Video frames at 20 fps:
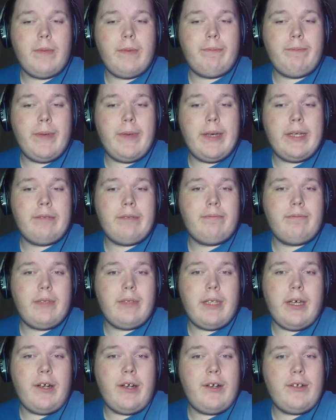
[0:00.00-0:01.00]
But
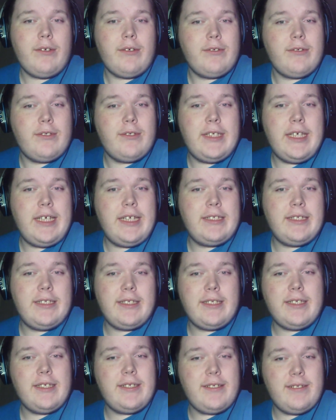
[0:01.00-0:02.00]
the article says
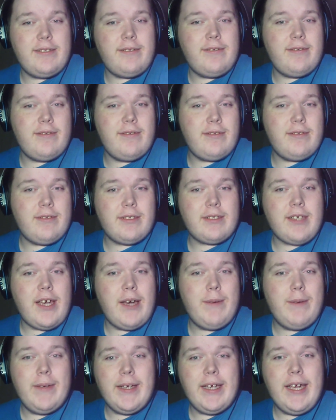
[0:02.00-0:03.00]
it's
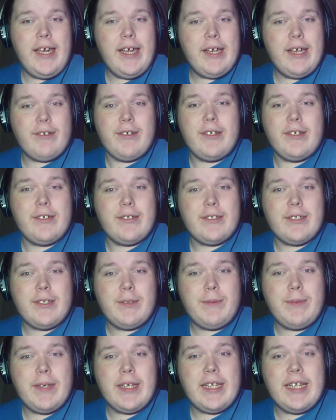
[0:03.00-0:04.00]
comic accurate or
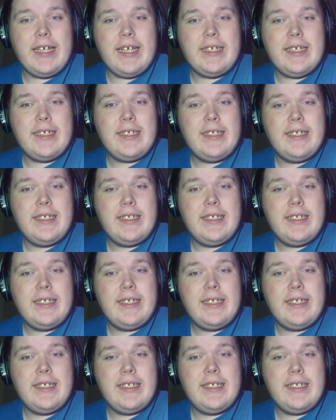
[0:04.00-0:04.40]
something like that.